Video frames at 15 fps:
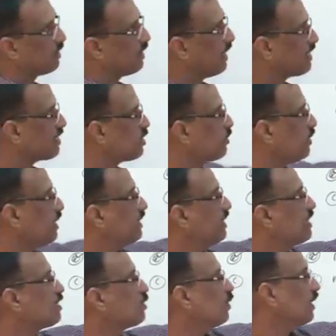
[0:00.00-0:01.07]
The next one,
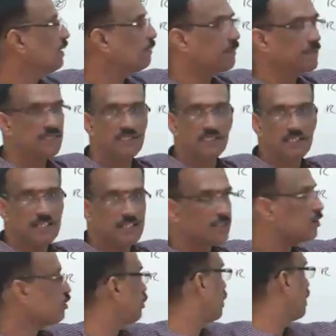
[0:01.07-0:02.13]
it is 1 plus, it
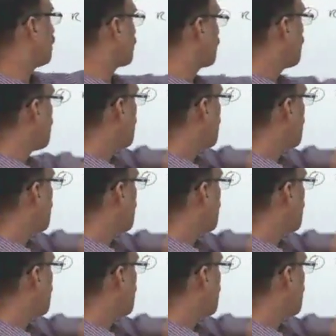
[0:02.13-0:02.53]
is not.